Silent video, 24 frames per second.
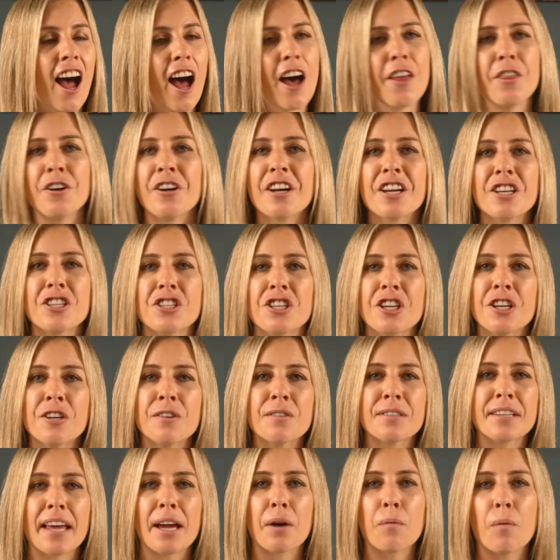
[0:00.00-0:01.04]
Other
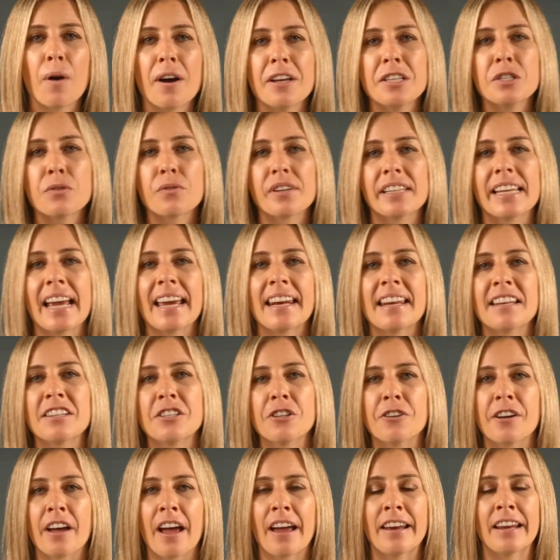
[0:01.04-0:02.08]
issues, like ones related
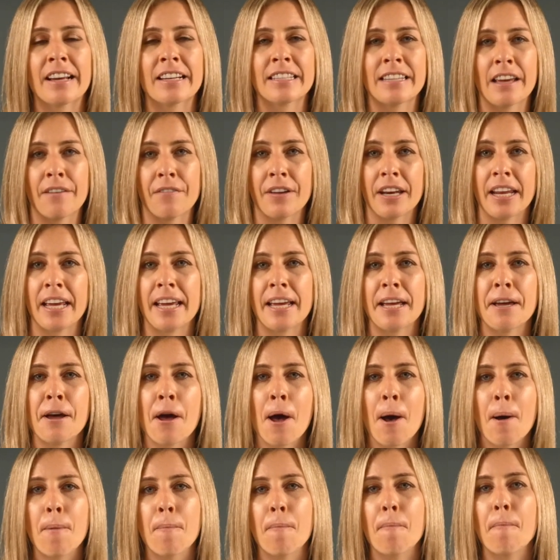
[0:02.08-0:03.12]
to connectivity,
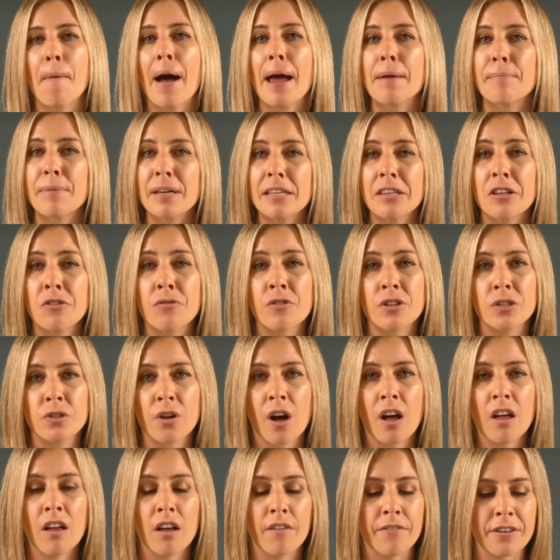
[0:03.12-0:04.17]
might be the
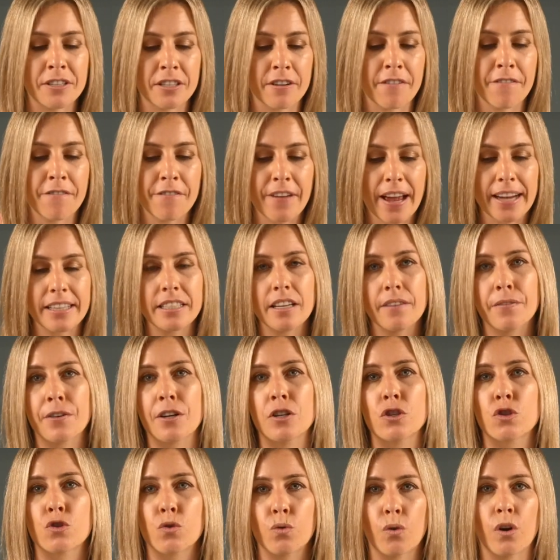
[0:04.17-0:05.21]
result of a defective
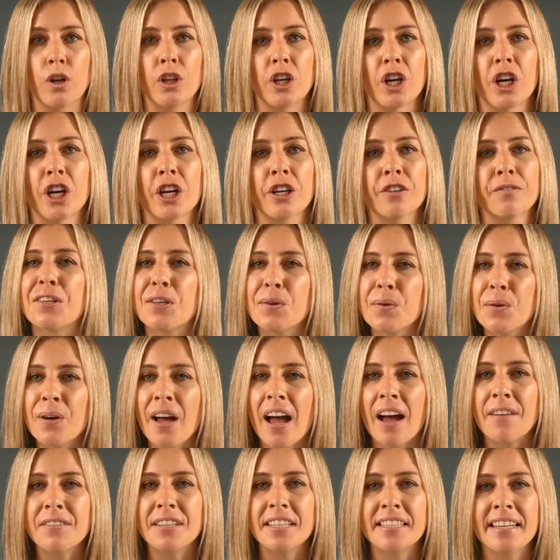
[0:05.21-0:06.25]
controller. You will
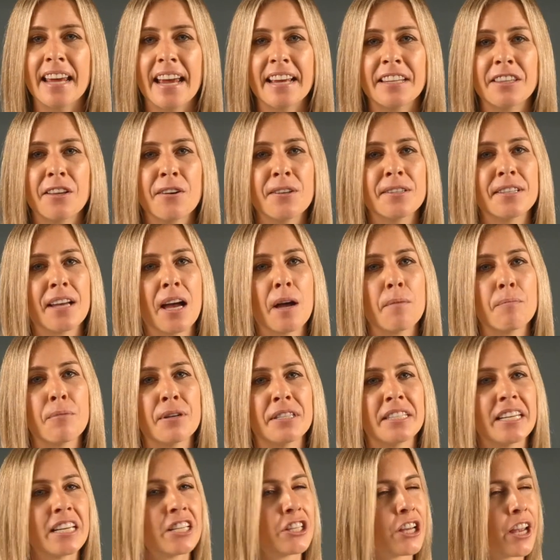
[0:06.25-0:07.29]
have to take those up
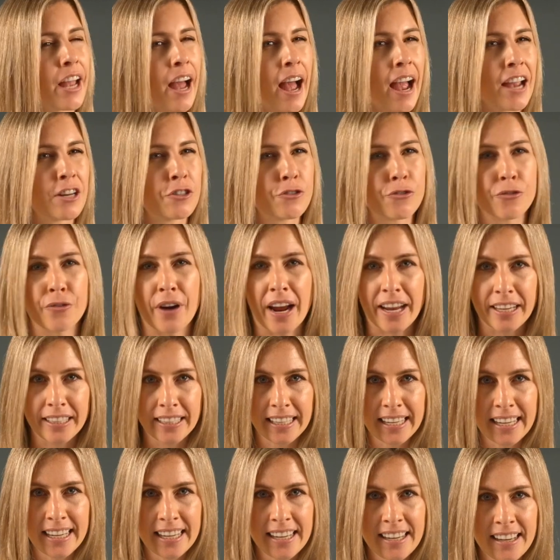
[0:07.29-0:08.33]
with DJI
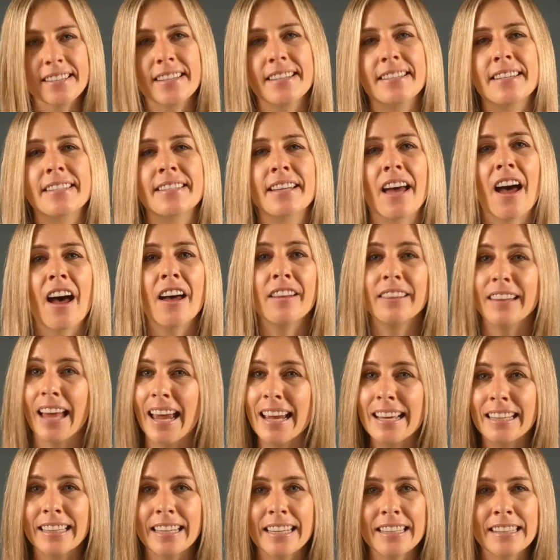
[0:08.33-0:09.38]
directly, since it's
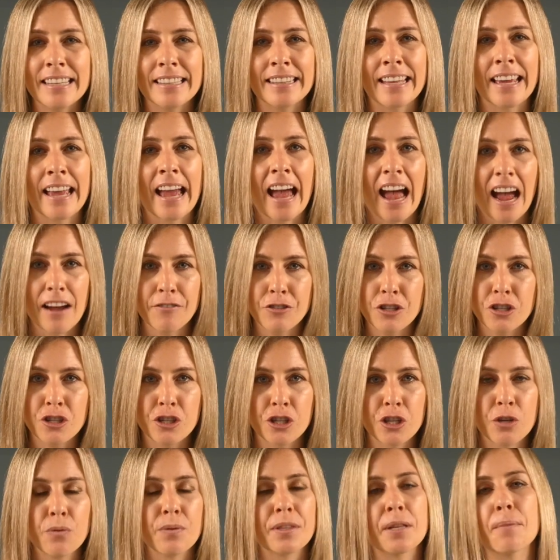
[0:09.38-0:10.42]
unlikely that they have to
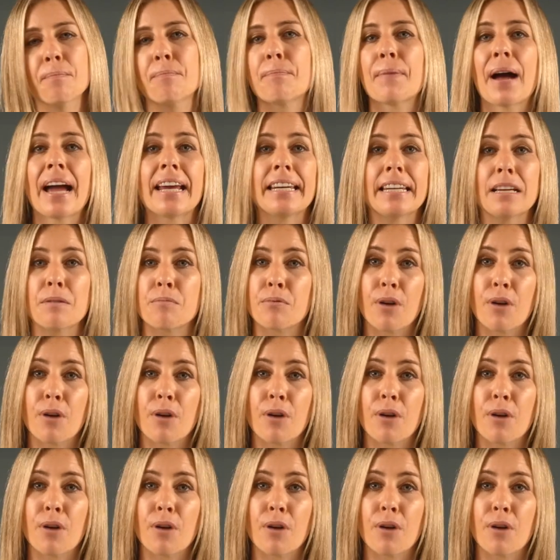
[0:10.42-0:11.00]
do with the binding